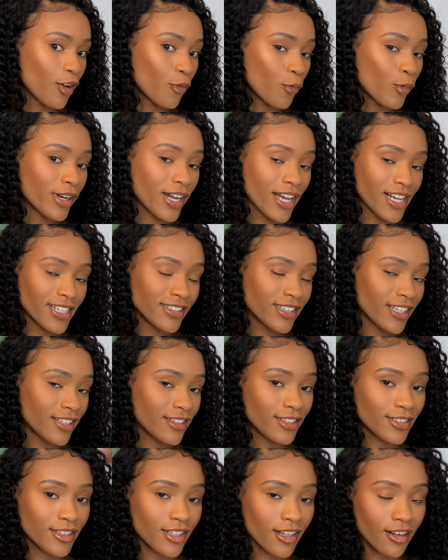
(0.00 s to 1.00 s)
when I say
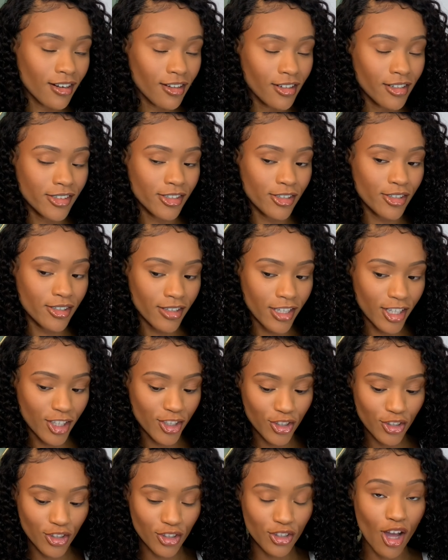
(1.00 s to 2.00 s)
these curls are like
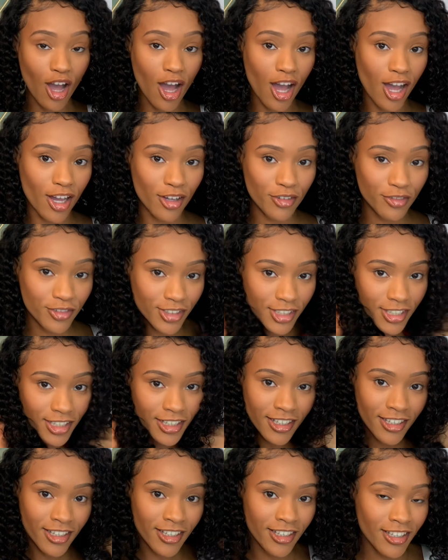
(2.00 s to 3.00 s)
soft
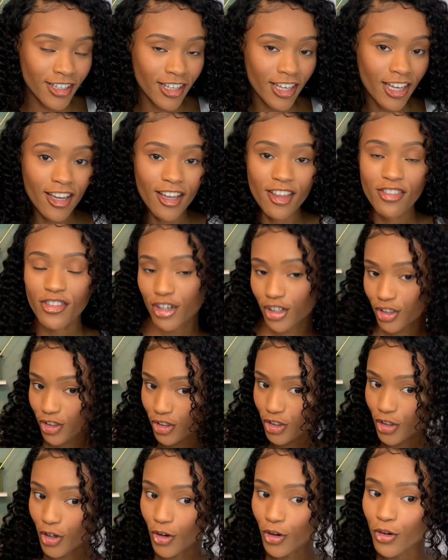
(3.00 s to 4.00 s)
and they're
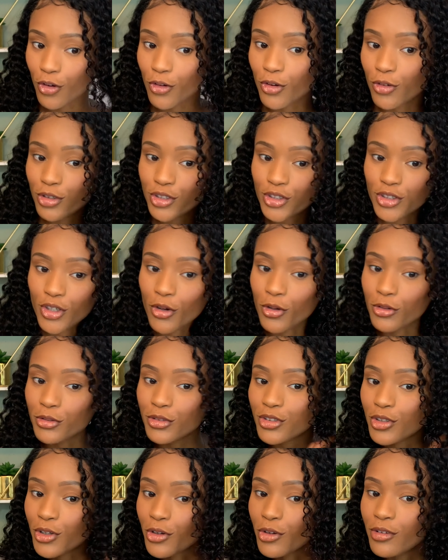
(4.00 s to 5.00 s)
so
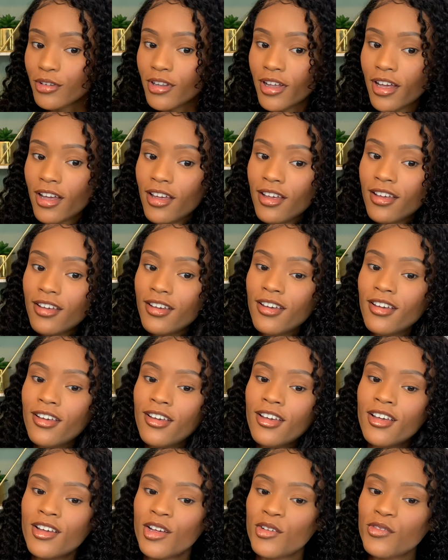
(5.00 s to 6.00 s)
like
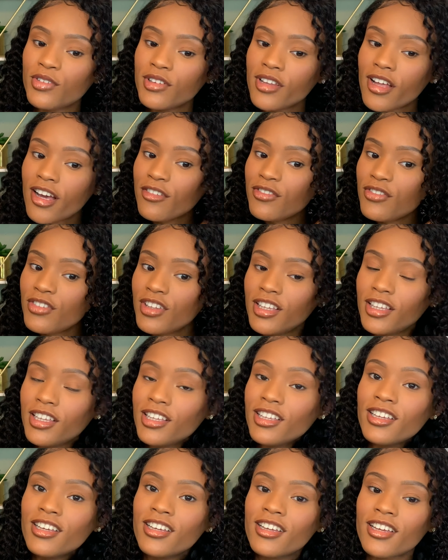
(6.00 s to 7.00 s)

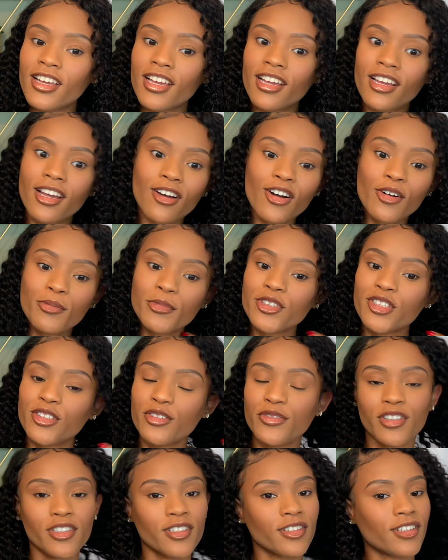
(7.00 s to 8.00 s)
fluffy, it
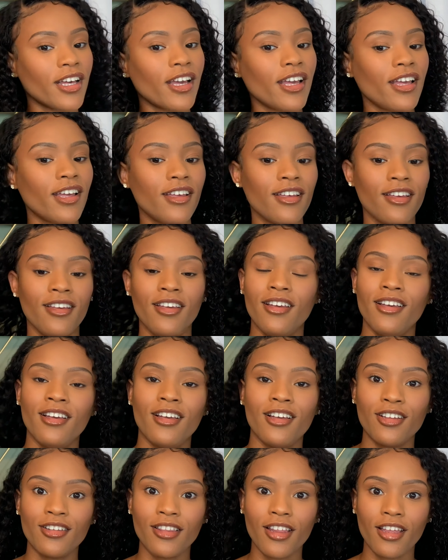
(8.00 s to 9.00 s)
almost feels like
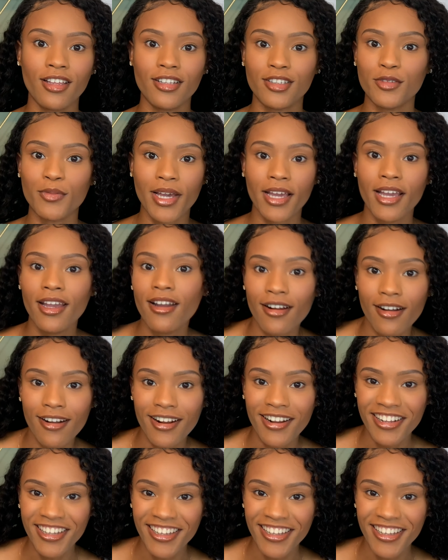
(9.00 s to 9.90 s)
it's my hair.